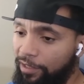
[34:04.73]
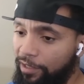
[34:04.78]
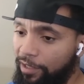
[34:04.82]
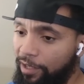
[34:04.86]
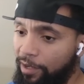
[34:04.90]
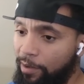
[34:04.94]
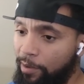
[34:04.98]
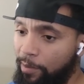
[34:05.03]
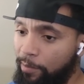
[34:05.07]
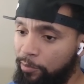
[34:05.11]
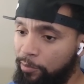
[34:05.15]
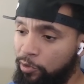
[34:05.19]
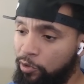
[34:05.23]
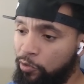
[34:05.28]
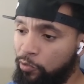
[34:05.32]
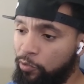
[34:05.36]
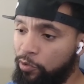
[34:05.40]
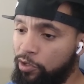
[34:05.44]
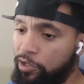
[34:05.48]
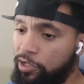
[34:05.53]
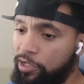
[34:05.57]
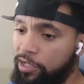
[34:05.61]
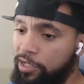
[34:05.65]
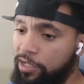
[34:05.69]
I'm doing
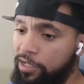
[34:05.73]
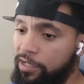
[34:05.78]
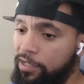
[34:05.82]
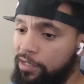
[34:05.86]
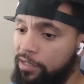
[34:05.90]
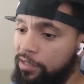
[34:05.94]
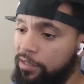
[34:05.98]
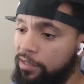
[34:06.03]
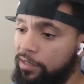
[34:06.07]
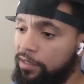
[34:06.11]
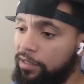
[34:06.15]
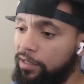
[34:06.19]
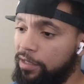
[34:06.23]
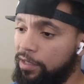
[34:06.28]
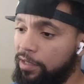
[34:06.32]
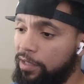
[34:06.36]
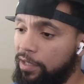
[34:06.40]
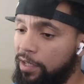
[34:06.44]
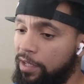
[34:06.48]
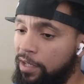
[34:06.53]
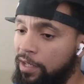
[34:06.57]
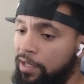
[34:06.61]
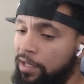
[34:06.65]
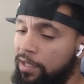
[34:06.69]
real good.
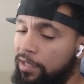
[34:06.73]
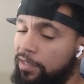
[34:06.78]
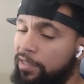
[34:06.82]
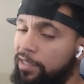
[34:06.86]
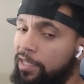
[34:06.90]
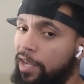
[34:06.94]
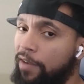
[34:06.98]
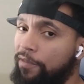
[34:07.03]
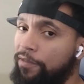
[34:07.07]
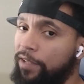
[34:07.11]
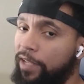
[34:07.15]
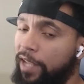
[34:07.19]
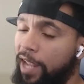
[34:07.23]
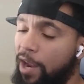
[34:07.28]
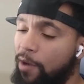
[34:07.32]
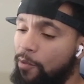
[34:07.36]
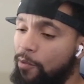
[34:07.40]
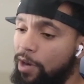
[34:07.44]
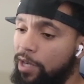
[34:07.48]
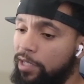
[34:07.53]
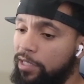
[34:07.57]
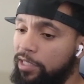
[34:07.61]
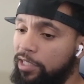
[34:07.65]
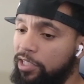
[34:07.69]
Definitely can't
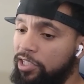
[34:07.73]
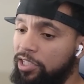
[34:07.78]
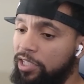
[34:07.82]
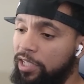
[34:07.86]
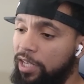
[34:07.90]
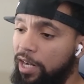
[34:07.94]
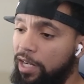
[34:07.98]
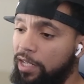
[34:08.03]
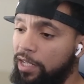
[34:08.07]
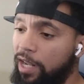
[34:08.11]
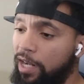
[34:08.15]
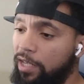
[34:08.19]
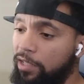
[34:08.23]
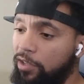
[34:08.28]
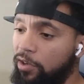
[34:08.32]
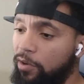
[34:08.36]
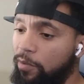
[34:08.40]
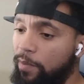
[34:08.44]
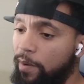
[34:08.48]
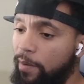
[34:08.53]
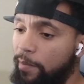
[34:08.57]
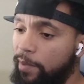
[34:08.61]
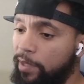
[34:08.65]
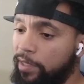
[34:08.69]
watch this shit at night though
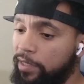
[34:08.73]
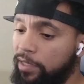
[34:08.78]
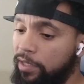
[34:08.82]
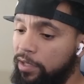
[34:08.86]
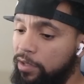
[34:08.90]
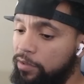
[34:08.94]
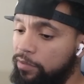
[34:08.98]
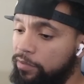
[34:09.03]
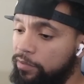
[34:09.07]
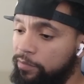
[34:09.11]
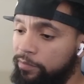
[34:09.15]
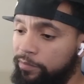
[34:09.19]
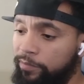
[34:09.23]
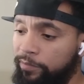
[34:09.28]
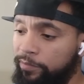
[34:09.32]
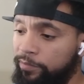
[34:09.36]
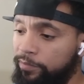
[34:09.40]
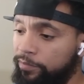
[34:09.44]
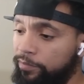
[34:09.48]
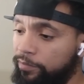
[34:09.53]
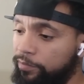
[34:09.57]
by myself. Mm-mm.